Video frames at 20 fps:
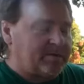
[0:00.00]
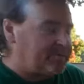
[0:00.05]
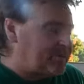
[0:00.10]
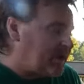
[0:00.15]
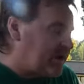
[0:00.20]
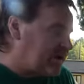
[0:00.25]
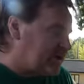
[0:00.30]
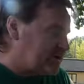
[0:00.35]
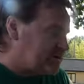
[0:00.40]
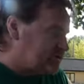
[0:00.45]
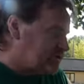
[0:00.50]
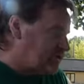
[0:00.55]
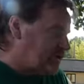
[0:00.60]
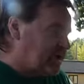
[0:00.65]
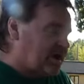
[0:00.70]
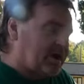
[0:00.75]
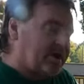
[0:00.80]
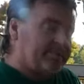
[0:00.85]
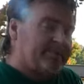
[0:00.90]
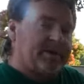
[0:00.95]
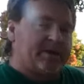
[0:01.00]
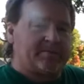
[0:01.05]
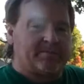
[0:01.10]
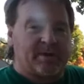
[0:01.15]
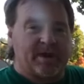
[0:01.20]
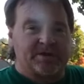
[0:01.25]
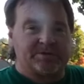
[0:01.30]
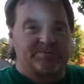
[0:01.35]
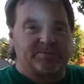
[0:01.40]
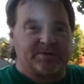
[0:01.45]
I'm not going to show you how to make
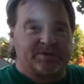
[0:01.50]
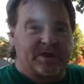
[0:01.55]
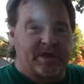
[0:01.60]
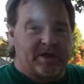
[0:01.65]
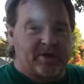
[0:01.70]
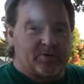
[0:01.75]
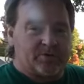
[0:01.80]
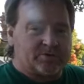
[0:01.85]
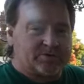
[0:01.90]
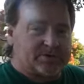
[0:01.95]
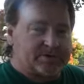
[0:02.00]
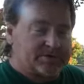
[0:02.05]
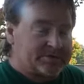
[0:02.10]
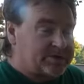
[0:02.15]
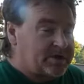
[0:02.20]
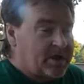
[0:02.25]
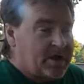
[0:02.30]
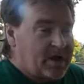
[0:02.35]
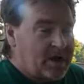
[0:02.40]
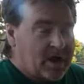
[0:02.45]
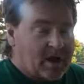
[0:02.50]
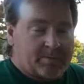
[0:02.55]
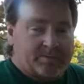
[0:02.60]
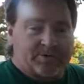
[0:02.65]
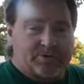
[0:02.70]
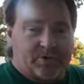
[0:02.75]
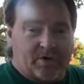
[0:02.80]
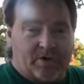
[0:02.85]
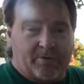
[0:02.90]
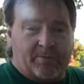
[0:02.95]
mashed potatoes because I'm
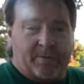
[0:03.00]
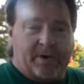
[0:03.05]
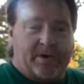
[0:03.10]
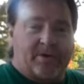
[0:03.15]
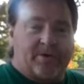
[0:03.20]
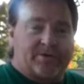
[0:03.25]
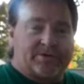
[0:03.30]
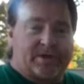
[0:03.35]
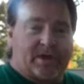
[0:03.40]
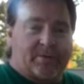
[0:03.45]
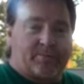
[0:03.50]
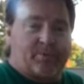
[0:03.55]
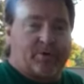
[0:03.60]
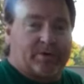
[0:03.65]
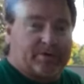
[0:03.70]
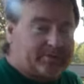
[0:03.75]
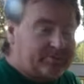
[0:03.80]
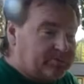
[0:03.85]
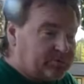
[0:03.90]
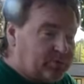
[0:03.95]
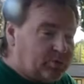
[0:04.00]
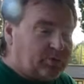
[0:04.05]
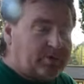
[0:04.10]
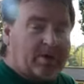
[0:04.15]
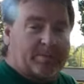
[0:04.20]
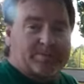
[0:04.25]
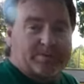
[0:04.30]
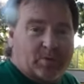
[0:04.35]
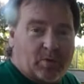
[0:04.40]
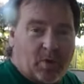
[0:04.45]
sure everybody knows how to put 2
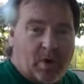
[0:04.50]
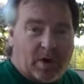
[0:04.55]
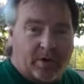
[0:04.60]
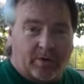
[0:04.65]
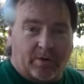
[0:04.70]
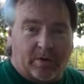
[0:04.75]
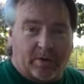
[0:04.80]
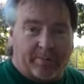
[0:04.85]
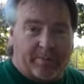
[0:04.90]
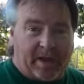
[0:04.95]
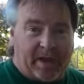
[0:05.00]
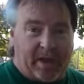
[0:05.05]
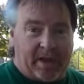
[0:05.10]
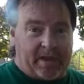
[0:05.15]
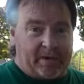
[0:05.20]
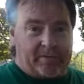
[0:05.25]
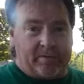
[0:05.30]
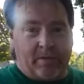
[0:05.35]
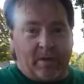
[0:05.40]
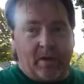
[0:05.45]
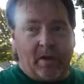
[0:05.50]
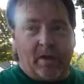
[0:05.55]
cups of water in a pan,